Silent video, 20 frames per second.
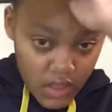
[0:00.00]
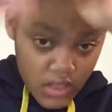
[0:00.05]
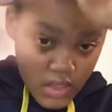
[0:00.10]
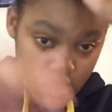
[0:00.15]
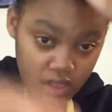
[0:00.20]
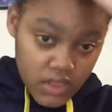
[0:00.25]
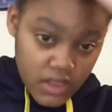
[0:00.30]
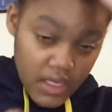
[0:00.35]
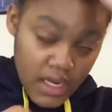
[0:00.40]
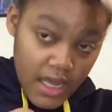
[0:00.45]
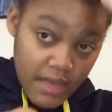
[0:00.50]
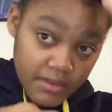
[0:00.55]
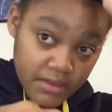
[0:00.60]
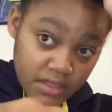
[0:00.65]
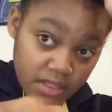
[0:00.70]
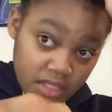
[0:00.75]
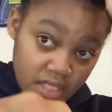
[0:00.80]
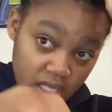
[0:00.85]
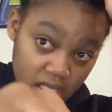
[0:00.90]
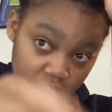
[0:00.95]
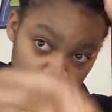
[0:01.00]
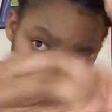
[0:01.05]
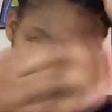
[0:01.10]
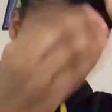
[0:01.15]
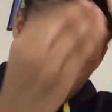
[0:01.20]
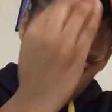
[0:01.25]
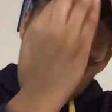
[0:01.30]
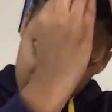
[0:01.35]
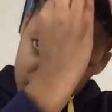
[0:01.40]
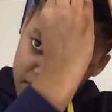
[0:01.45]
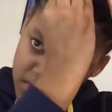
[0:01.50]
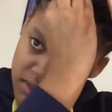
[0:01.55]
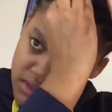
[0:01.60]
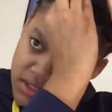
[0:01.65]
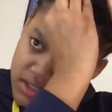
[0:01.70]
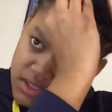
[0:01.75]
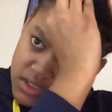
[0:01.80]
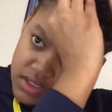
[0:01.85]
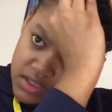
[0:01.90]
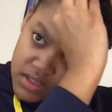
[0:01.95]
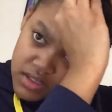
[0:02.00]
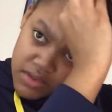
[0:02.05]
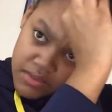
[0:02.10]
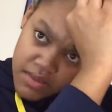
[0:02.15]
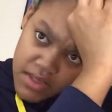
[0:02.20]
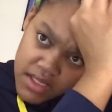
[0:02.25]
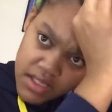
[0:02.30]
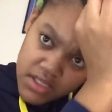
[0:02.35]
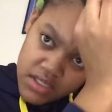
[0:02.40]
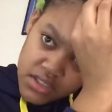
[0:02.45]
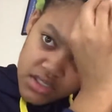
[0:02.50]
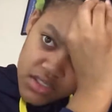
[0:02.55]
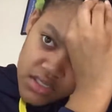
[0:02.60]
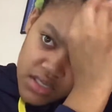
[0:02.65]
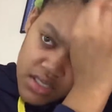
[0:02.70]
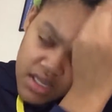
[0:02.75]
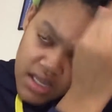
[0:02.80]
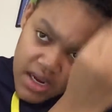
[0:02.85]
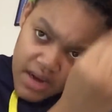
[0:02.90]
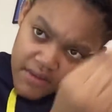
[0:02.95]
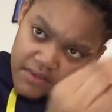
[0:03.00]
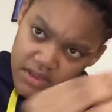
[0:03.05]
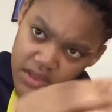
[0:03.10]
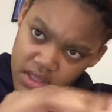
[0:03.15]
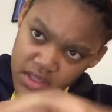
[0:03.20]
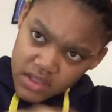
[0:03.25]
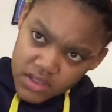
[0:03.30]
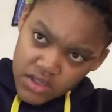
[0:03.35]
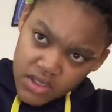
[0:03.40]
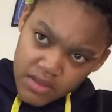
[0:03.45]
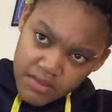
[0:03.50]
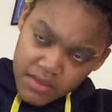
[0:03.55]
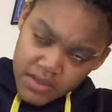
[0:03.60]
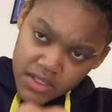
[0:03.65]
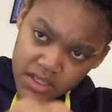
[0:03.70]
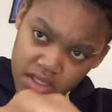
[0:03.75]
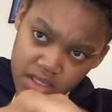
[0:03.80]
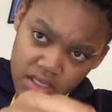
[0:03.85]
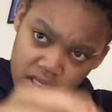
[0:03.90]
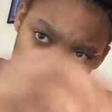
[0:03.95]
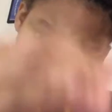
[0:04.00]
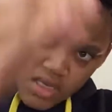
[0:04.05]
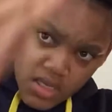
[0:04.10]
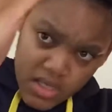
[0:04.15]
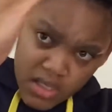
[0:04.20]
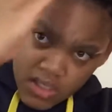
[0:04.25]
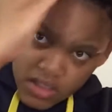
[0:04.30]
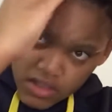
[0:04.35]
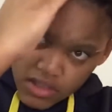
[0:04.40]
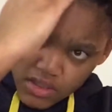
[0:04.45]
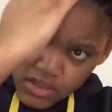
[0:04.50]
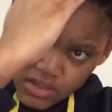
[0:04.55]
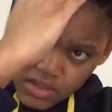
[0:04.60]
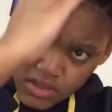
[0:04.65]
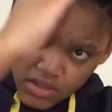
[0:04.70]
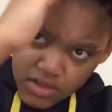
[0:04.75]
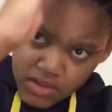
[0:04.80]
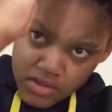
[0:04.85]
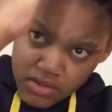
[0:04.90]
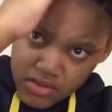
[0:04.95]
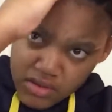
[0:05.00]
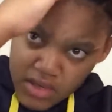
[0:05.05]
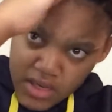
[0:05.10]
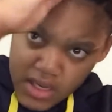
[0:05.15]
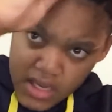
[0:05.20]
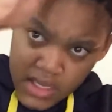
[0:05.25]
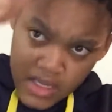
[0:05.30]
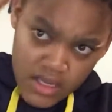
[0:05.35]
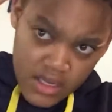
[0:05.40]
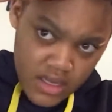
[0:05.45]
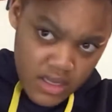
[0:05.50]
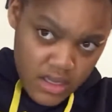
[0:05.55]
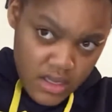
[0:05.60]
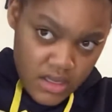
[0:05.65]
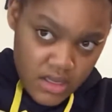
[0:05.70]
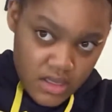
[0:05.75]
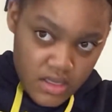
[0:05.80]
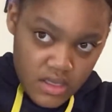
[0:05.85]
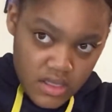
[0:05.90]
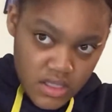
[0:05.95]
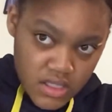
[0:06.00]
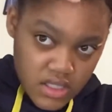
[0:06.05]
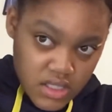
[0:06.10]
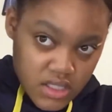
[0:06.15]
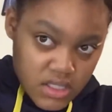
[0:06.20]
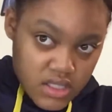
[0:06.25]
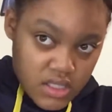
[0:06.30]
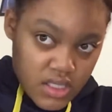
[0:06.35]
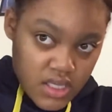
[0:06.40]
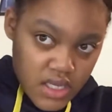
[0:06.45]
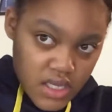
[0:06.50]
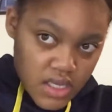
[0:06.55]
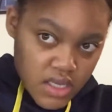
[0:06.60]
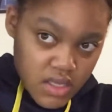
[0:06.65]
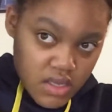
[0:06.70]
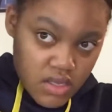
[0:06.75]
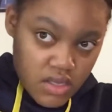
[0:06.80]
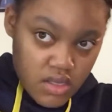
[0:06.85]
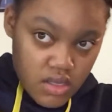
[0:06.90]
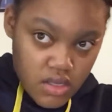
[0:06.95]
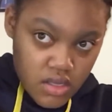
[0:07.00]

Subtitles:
So now I'm just gelling around, still making sure that everything is going to be straight and slick